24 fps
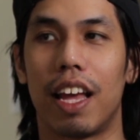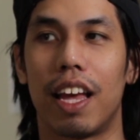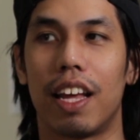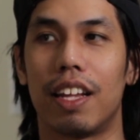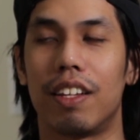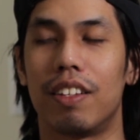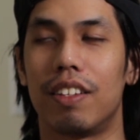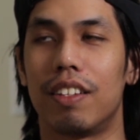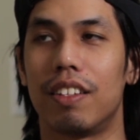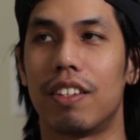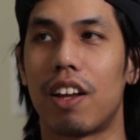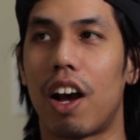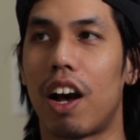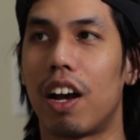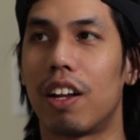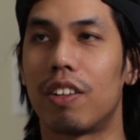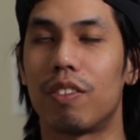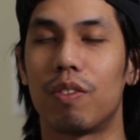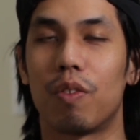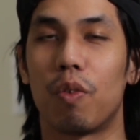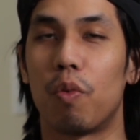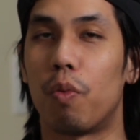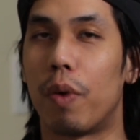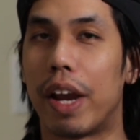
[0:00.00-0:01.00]
and
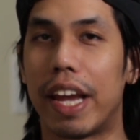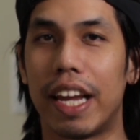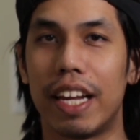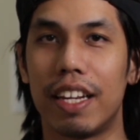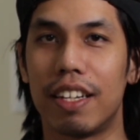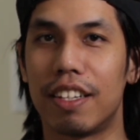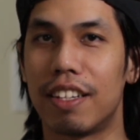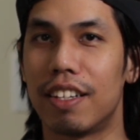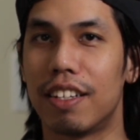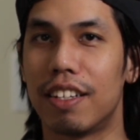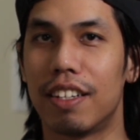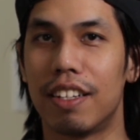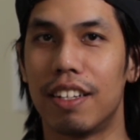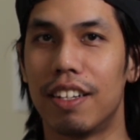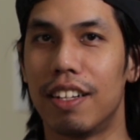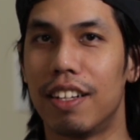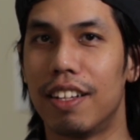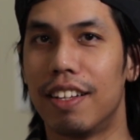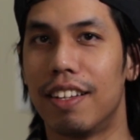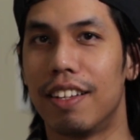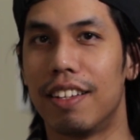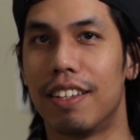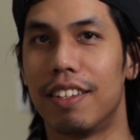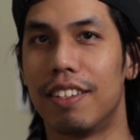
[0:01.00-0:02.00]
not Wayne
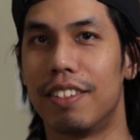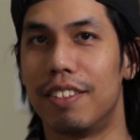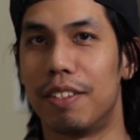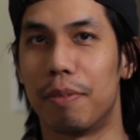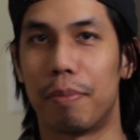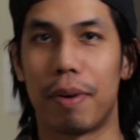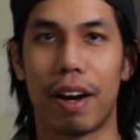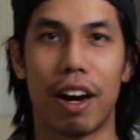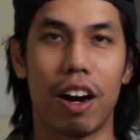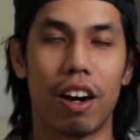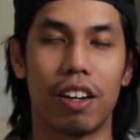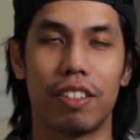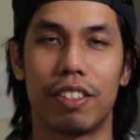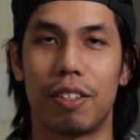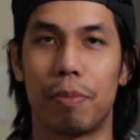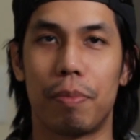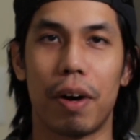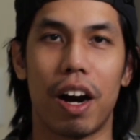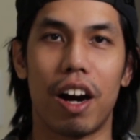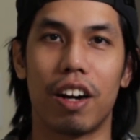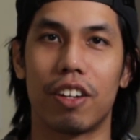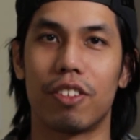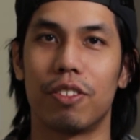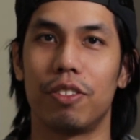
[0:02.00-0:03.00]

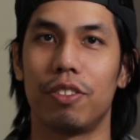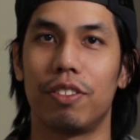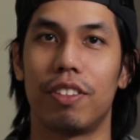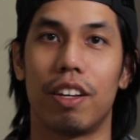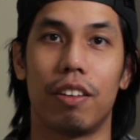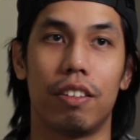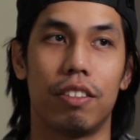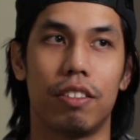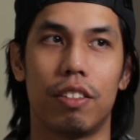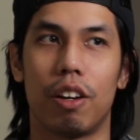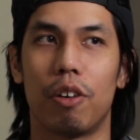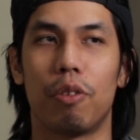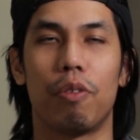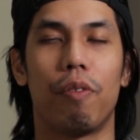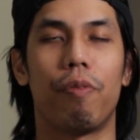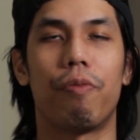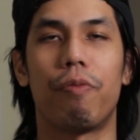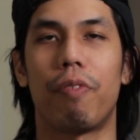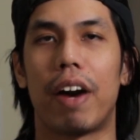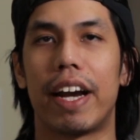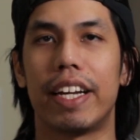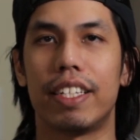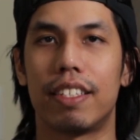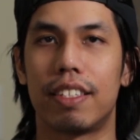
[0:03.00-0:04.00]
debacle, the whole
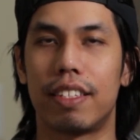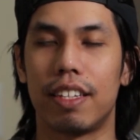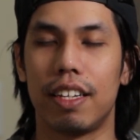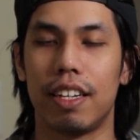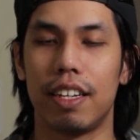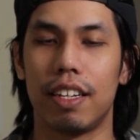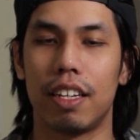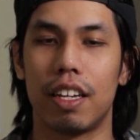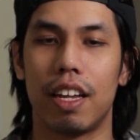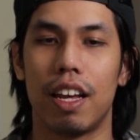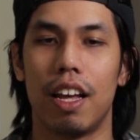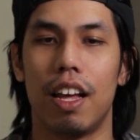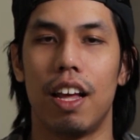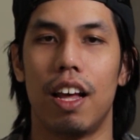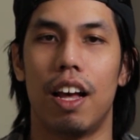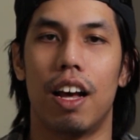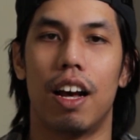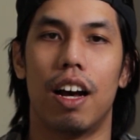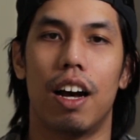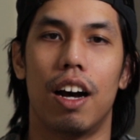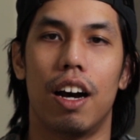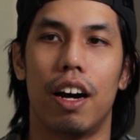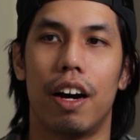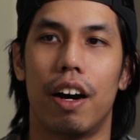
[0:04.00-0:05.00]
fight scene
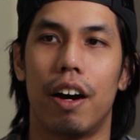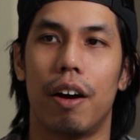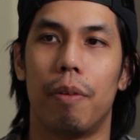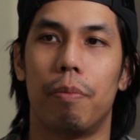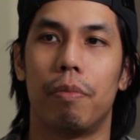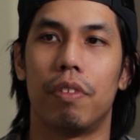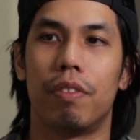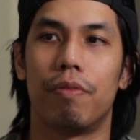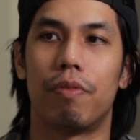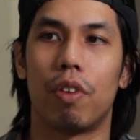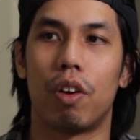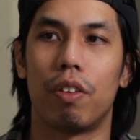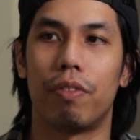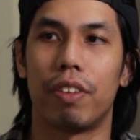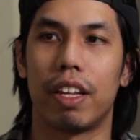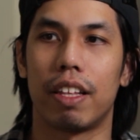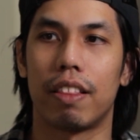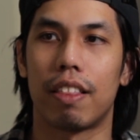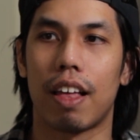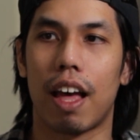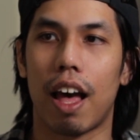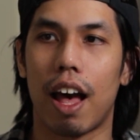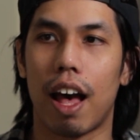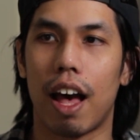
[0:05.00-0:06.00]

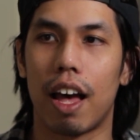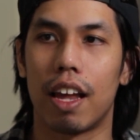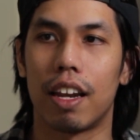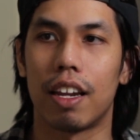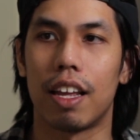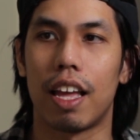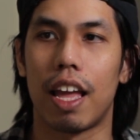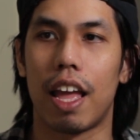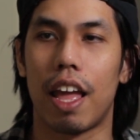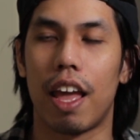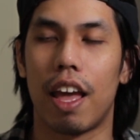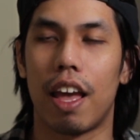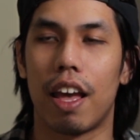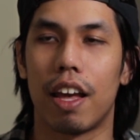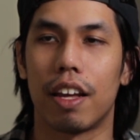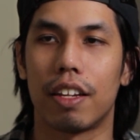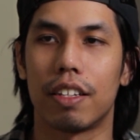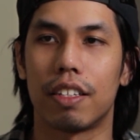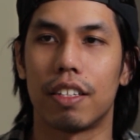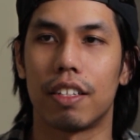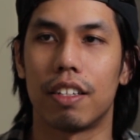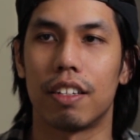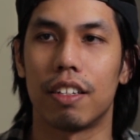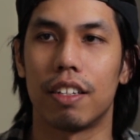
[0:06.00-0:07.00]
involving that,
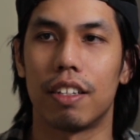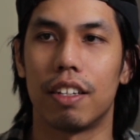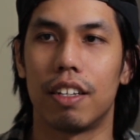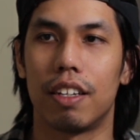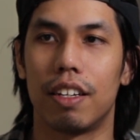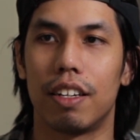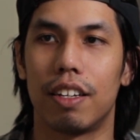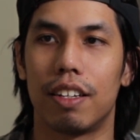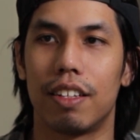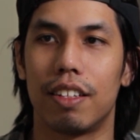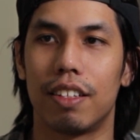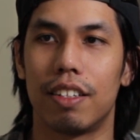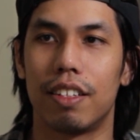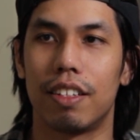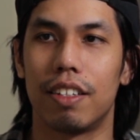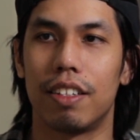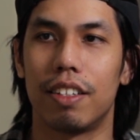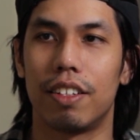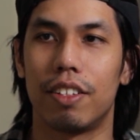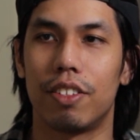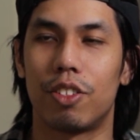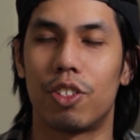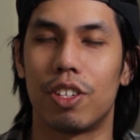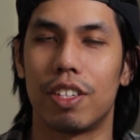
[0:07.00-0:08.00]
and
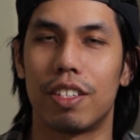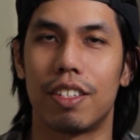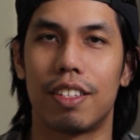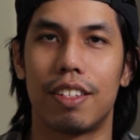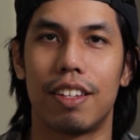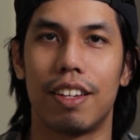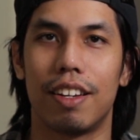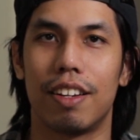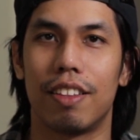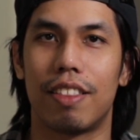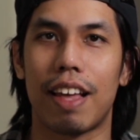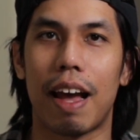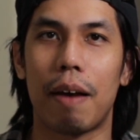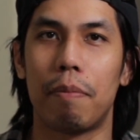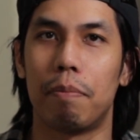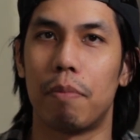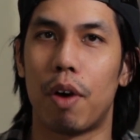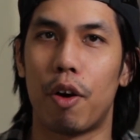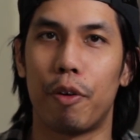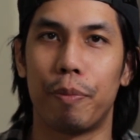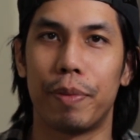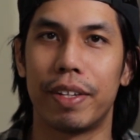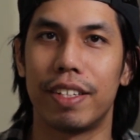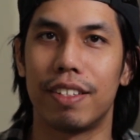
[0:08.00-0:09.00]
just that
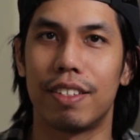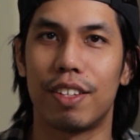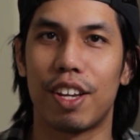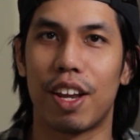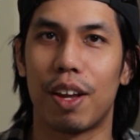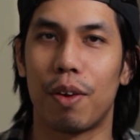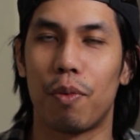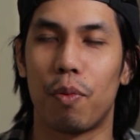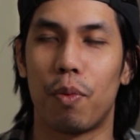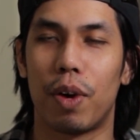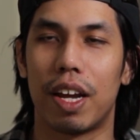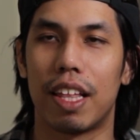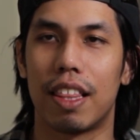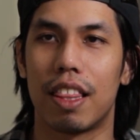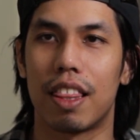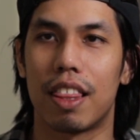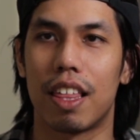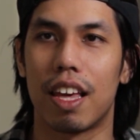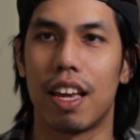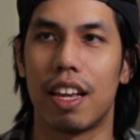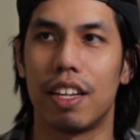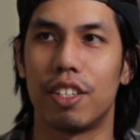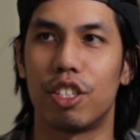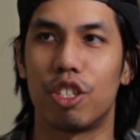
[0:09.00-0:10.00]
moment when
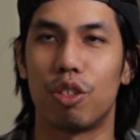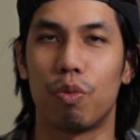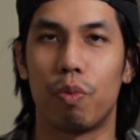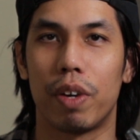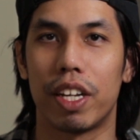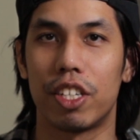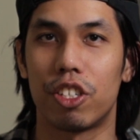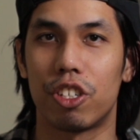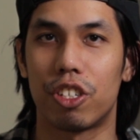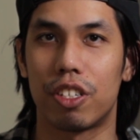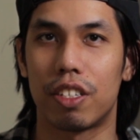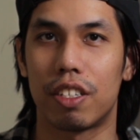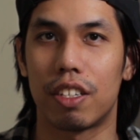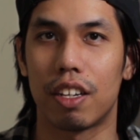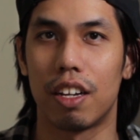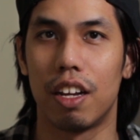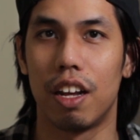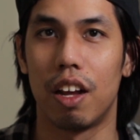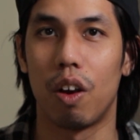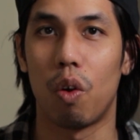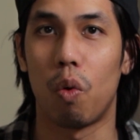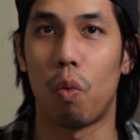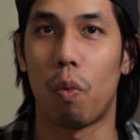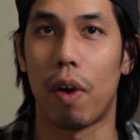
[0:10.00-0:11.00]
they switched
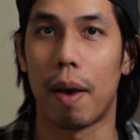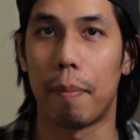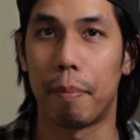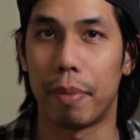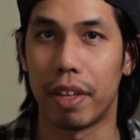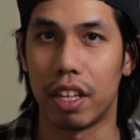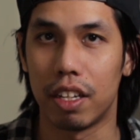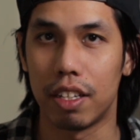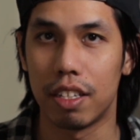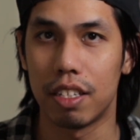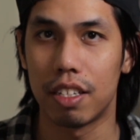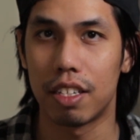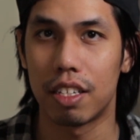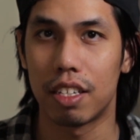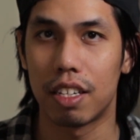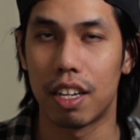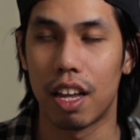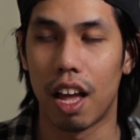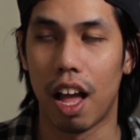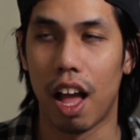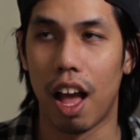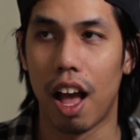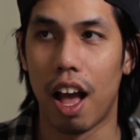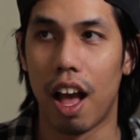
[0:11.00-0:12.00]
weapons.
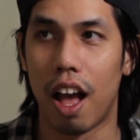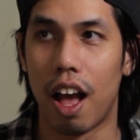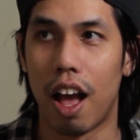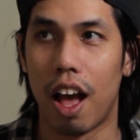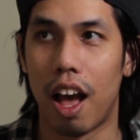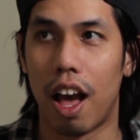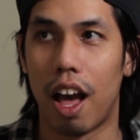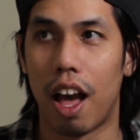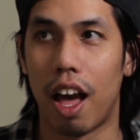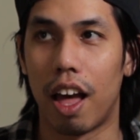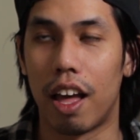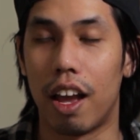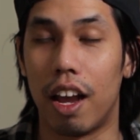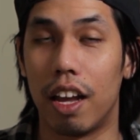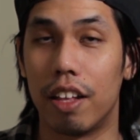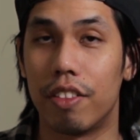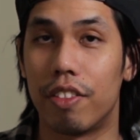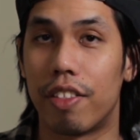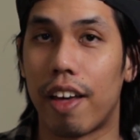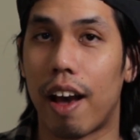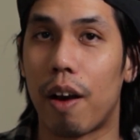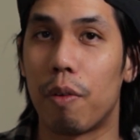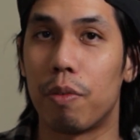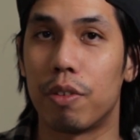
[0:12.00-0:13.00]

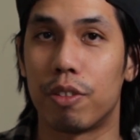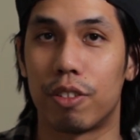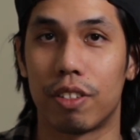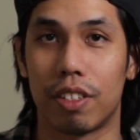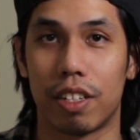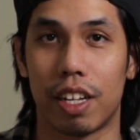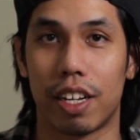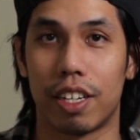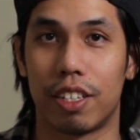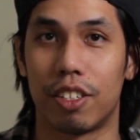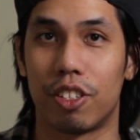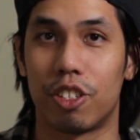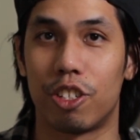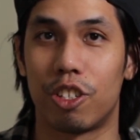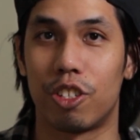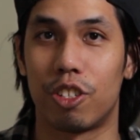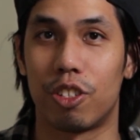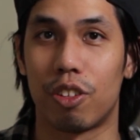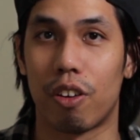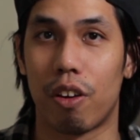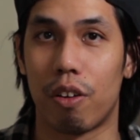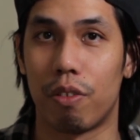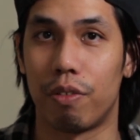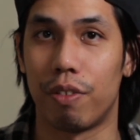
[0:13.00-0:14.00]
That was like
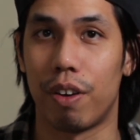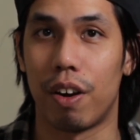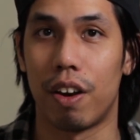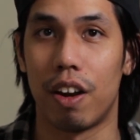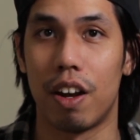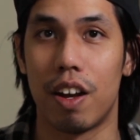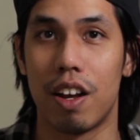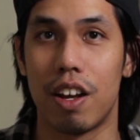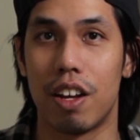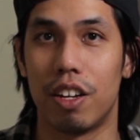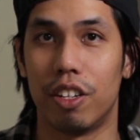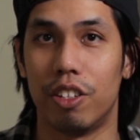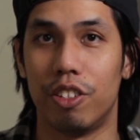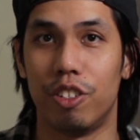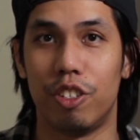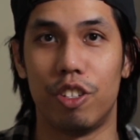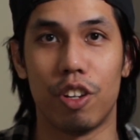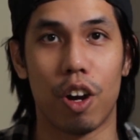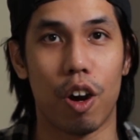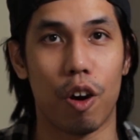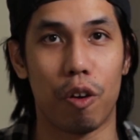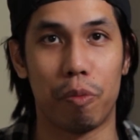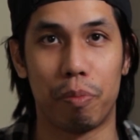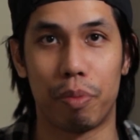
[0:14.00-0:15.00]
so
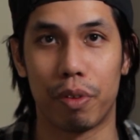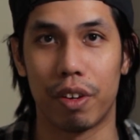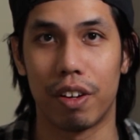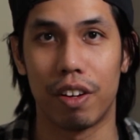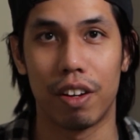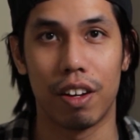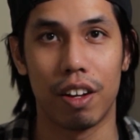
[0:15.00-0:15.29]
dope.